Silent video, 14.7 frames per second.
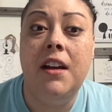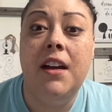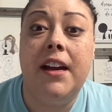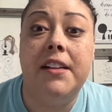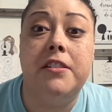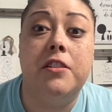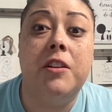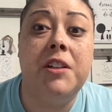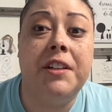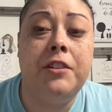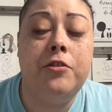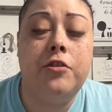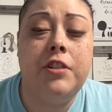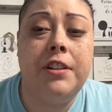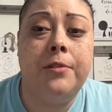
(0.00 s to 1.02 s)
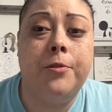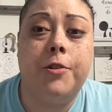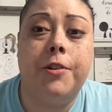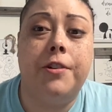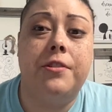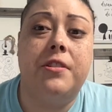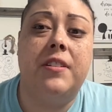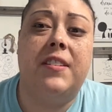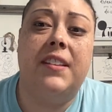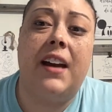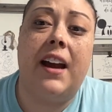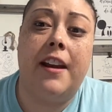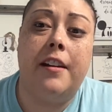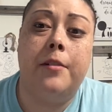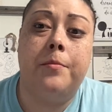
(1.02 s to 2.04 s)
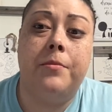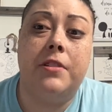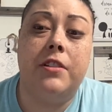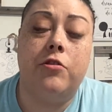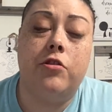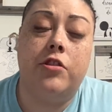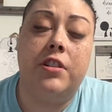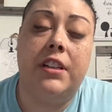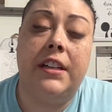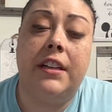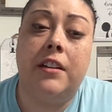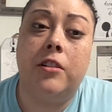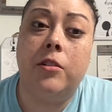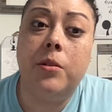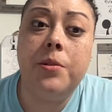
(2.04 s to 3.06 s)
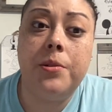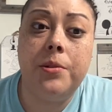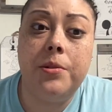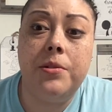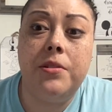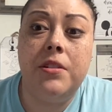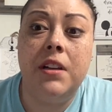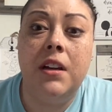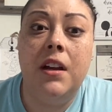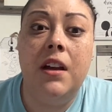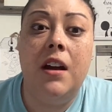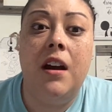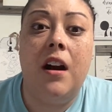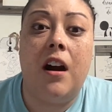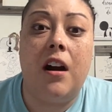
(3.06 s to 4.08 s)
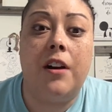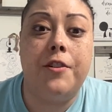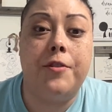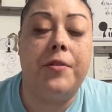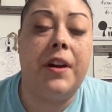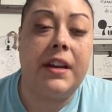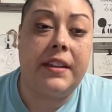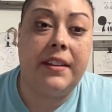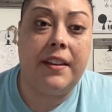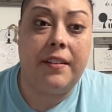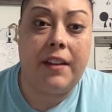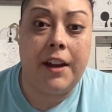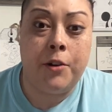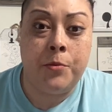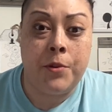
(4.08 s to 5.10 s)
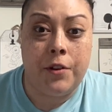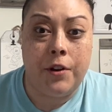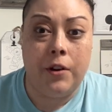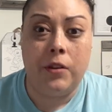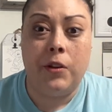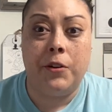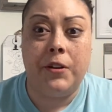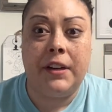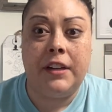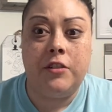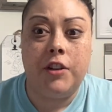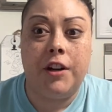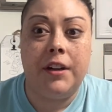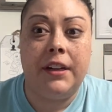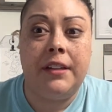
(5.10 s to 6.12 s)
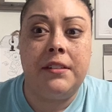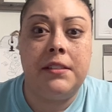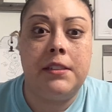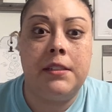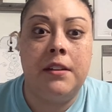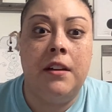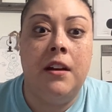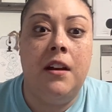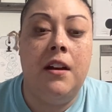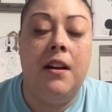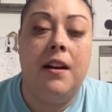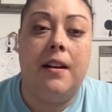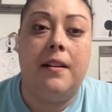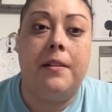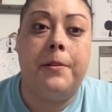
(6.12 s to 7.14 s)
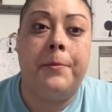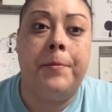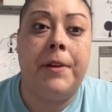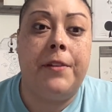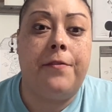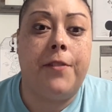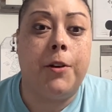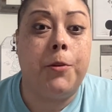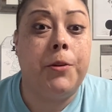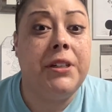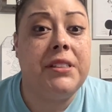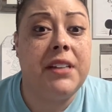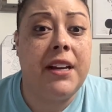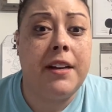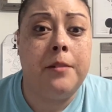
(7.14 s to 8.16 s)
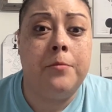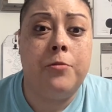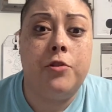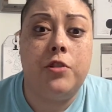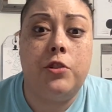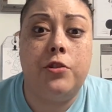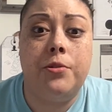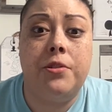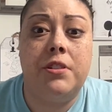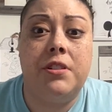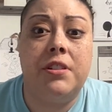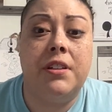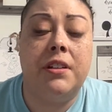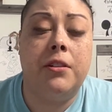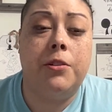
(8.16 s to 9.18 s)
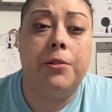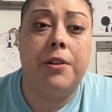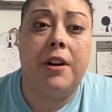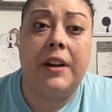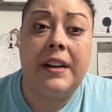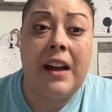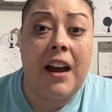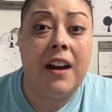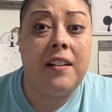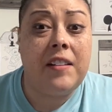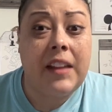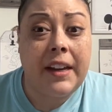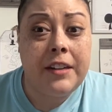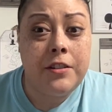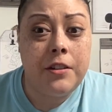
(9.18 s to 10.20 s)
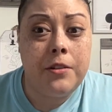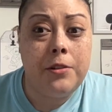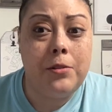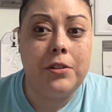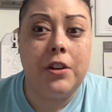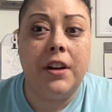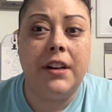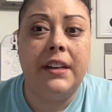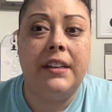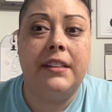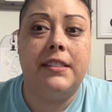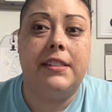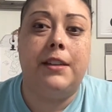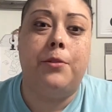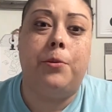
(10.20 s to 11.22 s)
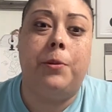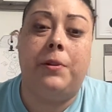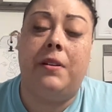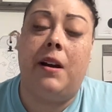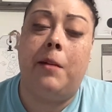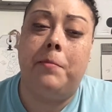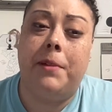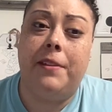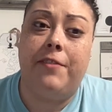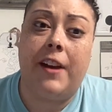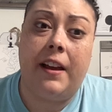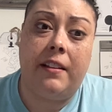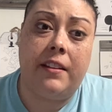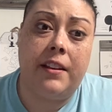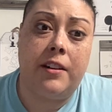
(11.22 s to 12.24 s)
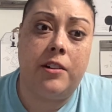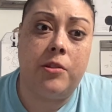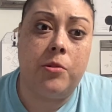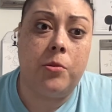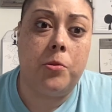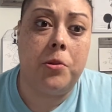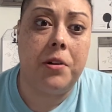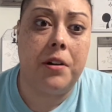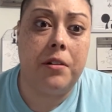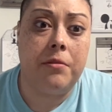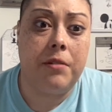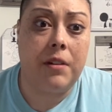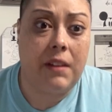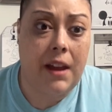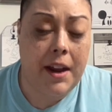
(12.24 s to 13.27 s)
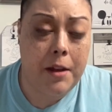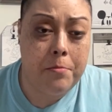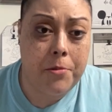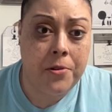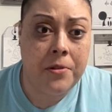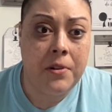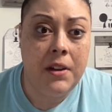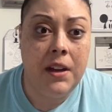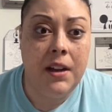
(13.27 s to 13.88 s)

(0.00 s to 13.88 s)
as long as she ensures that the items that she includes are directly aligned with her learning targets. If the quiz items she chooses to include are not aligned to those targets, it will not be valid or reliable.